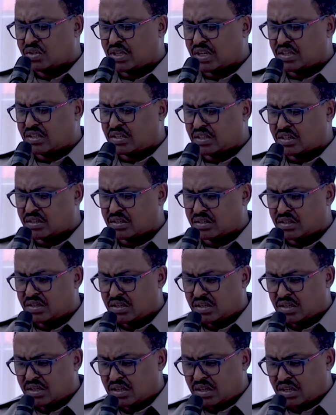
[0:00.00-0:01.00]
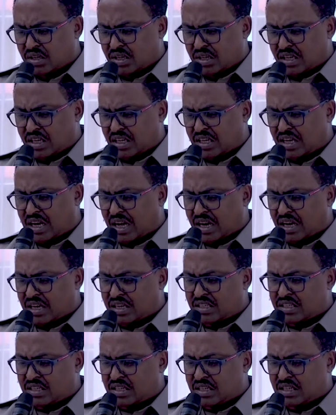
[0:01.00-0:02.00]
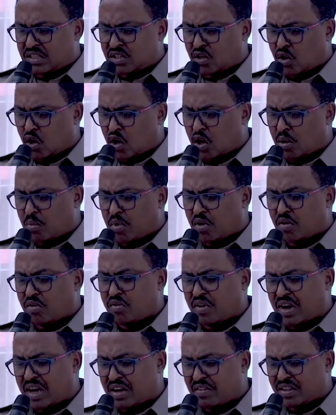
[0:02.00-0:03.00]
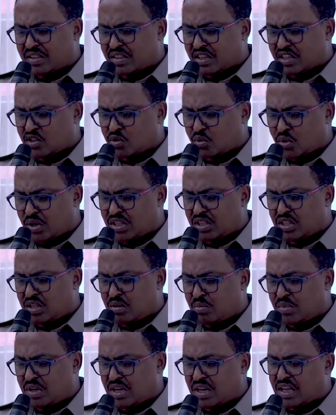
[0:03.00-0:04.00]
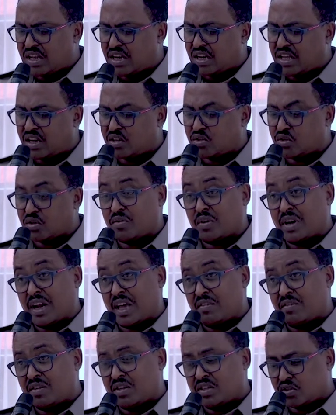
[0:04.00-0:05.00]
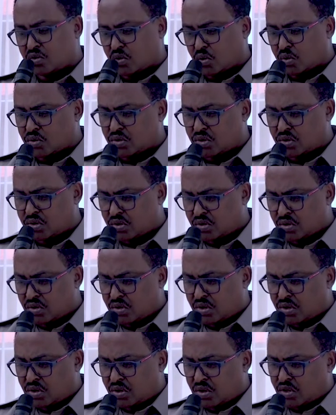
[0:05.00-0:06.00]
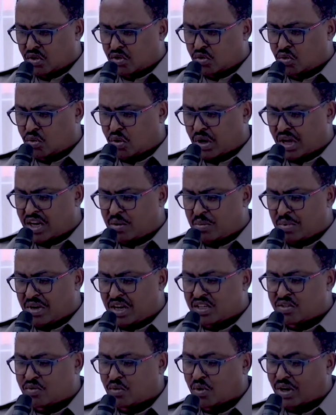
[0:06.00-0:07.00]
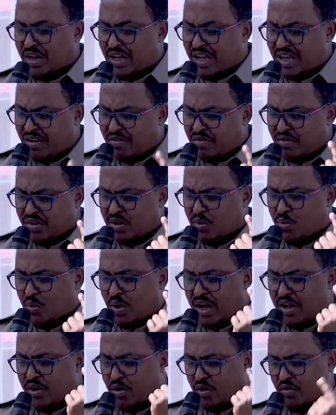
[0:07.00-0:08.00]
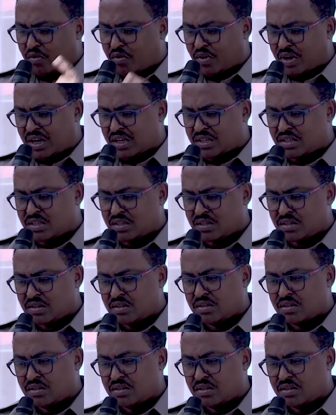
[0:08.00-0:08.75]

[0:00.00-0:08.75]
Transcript: sectors. Igar region is home of 520 million heads of livestock, two animals for every one of us,